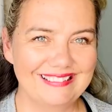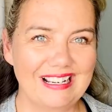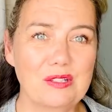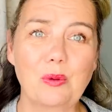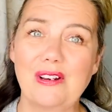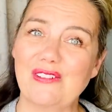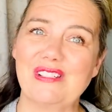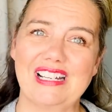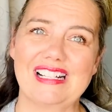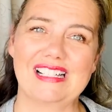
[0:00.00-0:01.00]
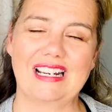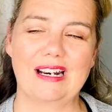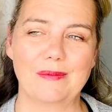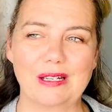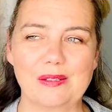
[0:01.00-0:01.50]
it's one of those things that
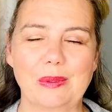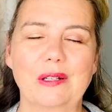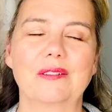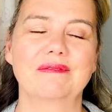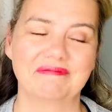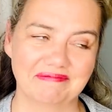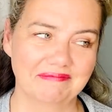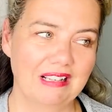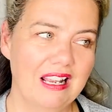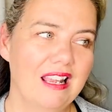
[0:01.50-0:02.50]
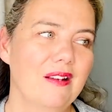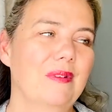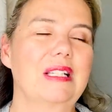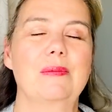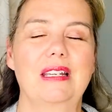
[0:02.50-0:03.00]
kind of makes me go,
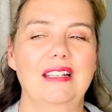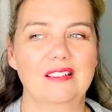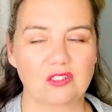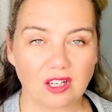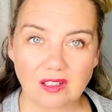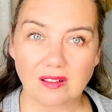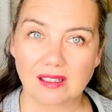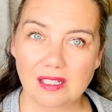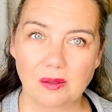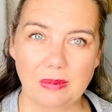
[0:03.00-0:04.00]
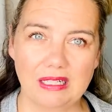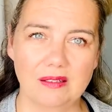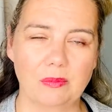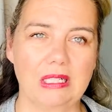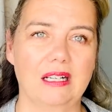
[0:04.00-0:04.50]
makes me chuckle a little
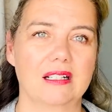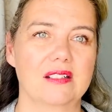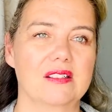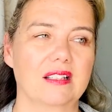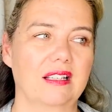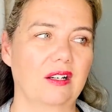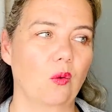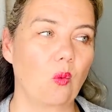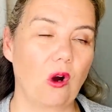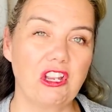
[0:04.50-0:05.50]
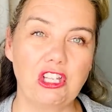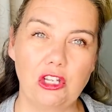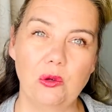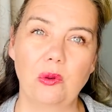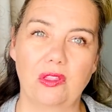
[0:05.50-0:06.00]
bit, because like what
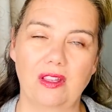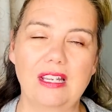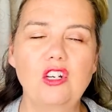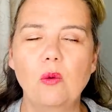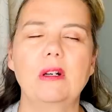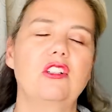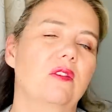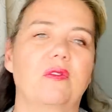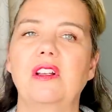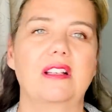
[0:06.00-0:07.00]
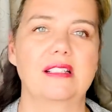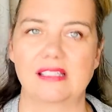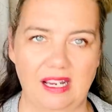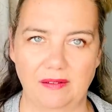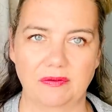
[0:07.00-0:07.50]
youth, nobody should feel
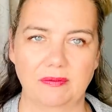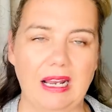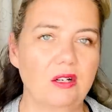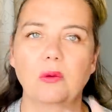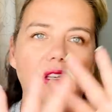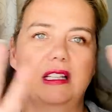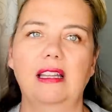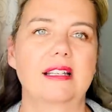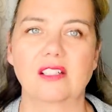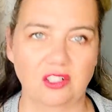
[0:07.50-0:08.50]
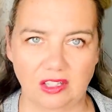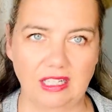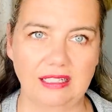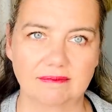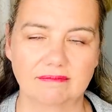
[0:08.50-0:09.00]
unsafe. I don't think that that's a good thing,